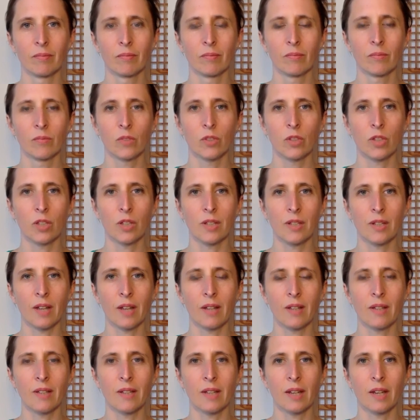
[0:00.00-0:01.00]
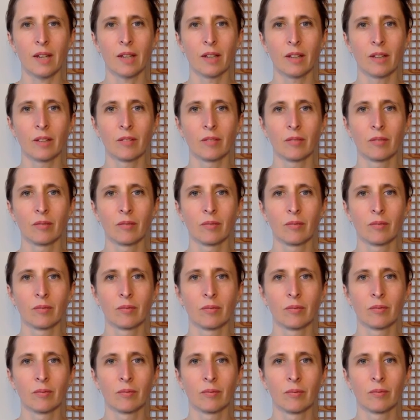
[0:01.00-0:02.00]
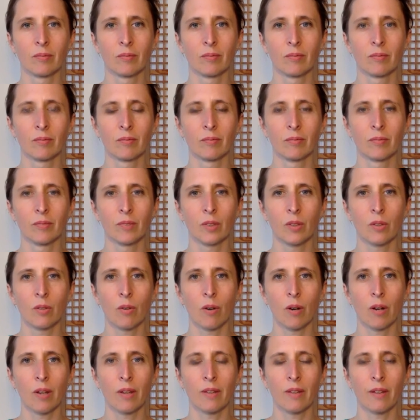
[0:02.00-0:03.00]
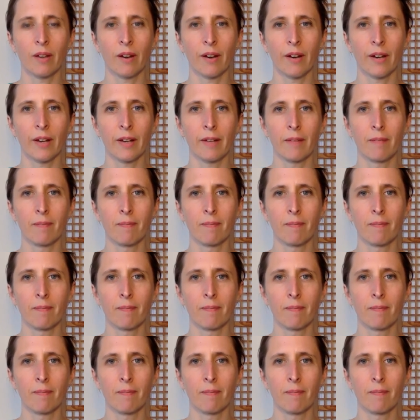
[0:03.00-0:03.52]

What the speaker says: And just sensing the right thigh.